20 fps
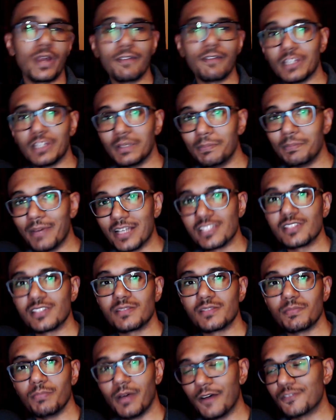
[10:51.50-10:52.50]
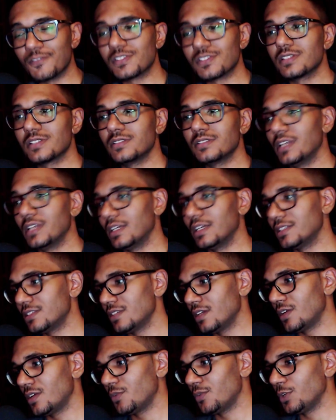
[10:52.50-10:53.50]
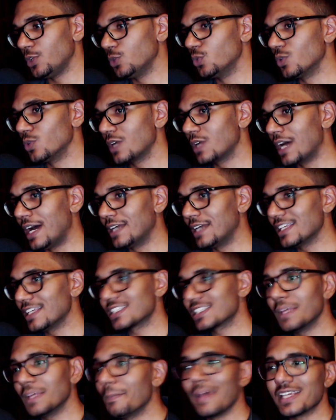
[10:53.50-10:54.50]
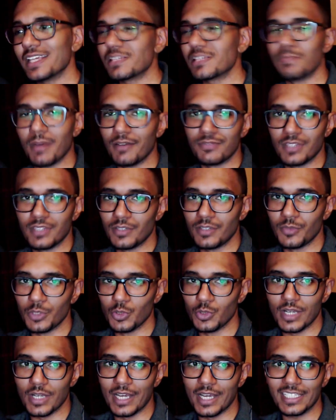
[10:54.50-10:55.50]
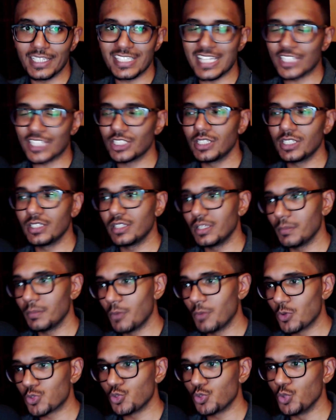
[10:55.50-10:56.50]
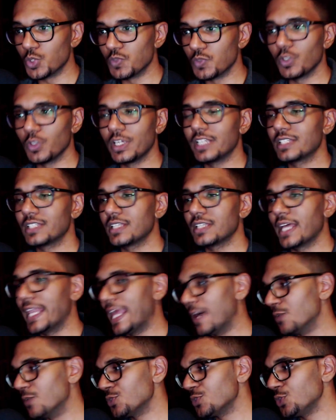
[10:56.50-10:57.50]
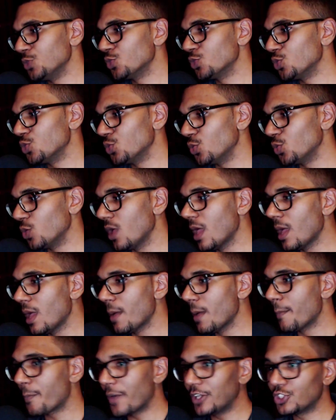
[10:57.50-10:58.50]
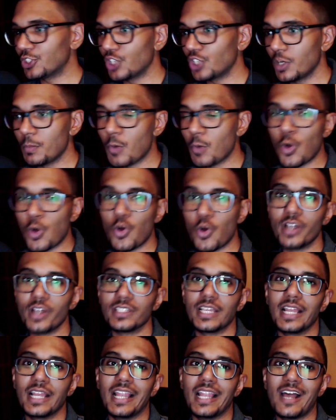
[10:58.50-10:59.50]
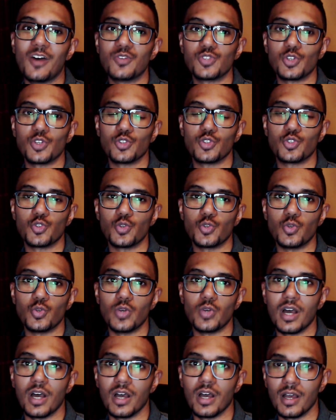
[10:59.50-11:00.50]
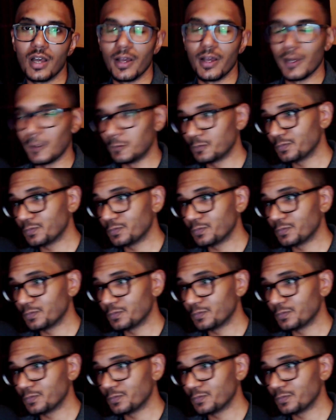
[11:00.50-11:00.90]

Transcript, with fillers: of the best buffs that uh, Ryu got. It's the best buff that Ryu got. It's actually the most useful. It allows you to pressure more. It allows you to uh,